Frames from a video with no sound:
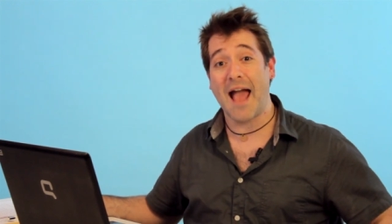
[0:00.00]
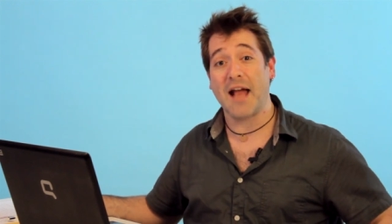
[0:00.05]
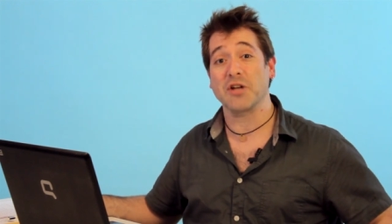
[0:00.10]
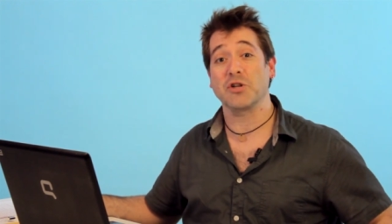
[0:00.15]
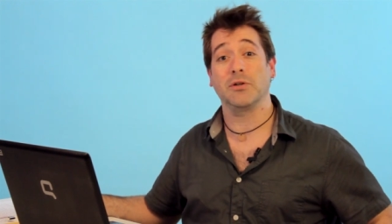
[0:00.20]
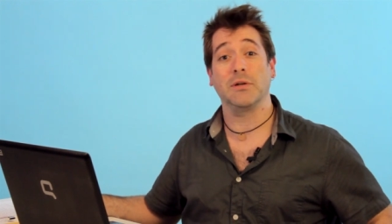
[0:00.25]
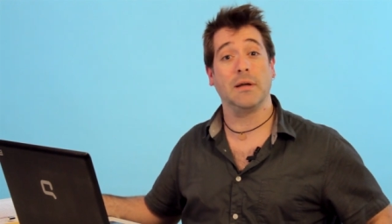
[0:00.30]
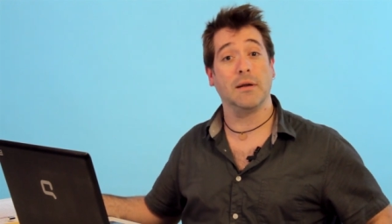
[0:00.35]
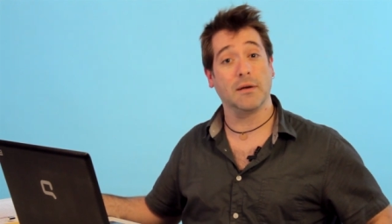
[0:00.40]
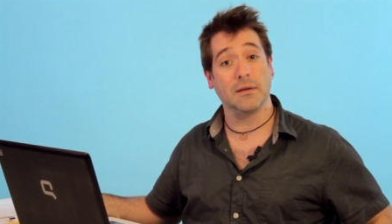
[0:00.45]

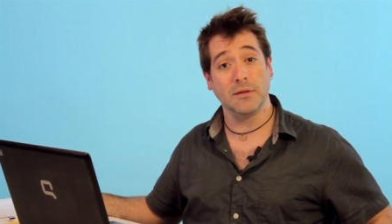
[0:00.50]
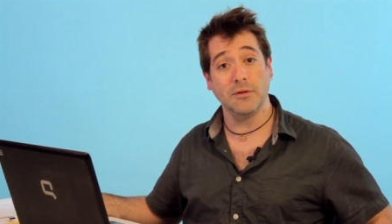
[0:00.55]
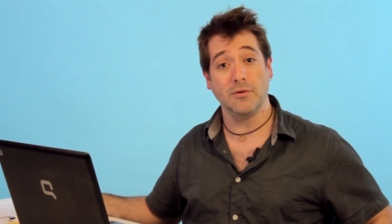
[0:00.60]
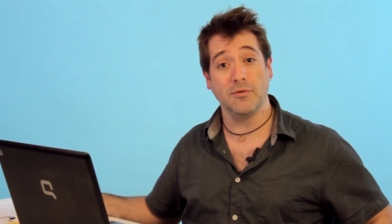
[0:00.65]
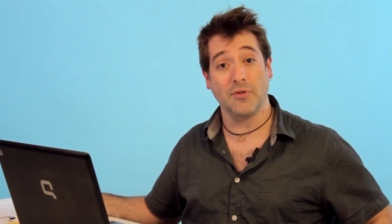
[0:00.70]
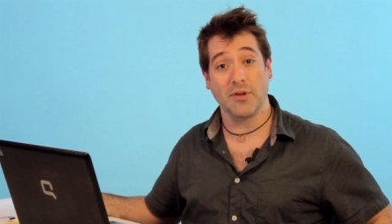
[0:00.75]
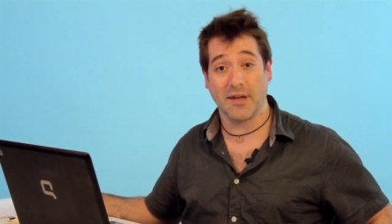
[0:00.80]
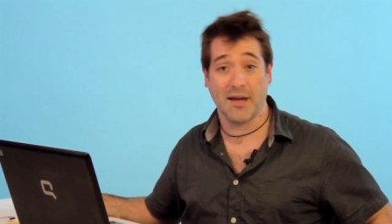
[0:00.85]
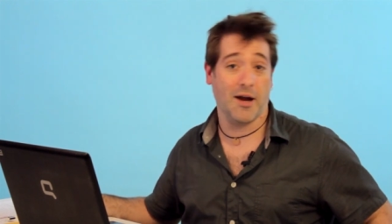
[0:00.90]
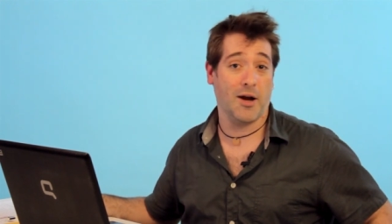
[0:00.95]
actually
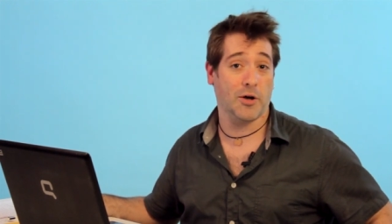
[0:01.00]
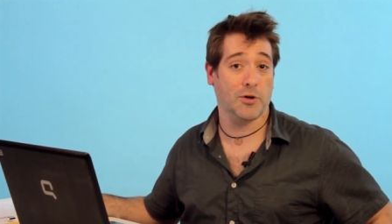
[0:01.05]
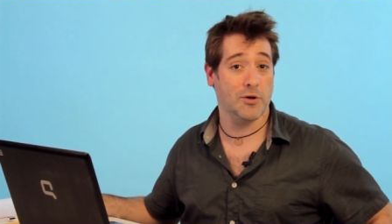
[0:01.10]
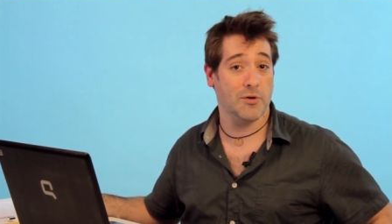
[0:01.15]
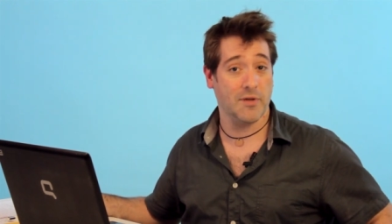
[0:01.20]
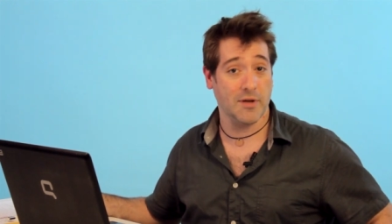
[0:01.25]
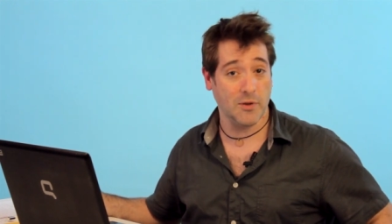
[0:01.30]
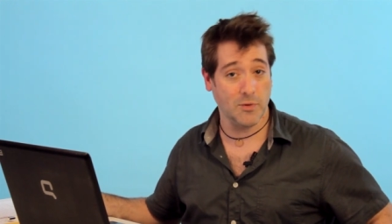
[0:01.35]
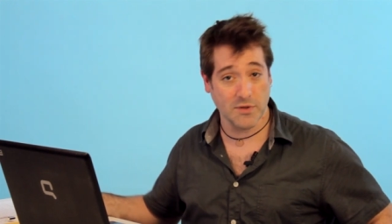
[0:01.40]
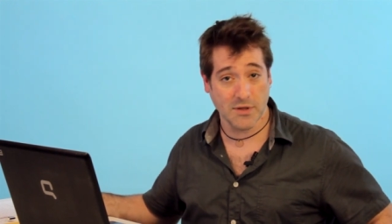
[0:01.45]
include the
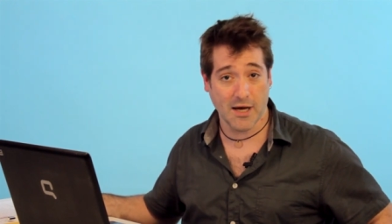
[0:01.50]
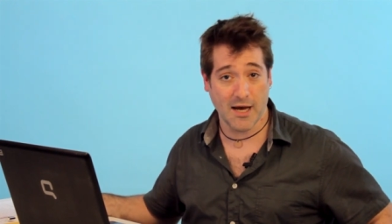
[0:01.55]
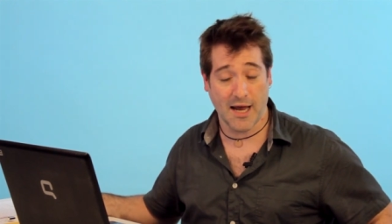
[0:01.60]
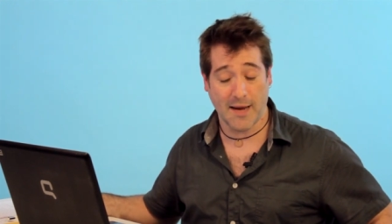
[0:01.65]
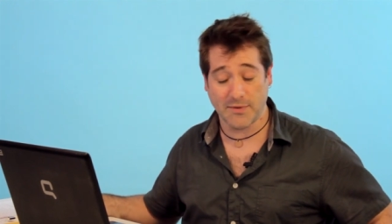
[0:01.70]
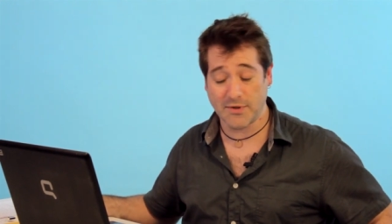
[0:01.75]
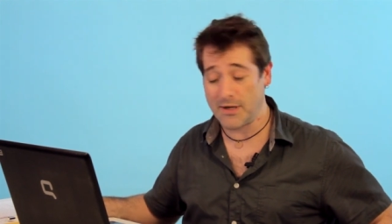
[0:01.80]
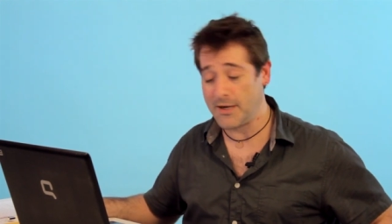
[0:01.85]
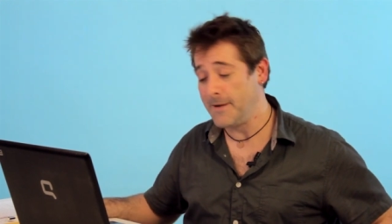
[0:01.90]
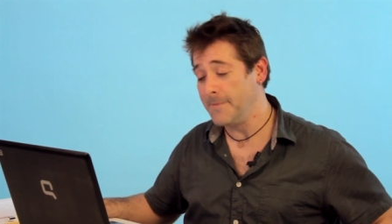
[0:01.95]
character that you
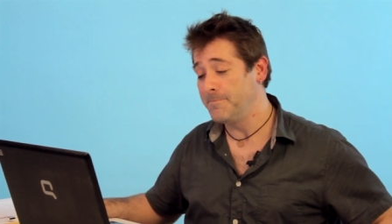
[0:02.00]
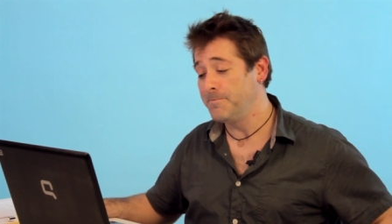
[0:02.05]
typed.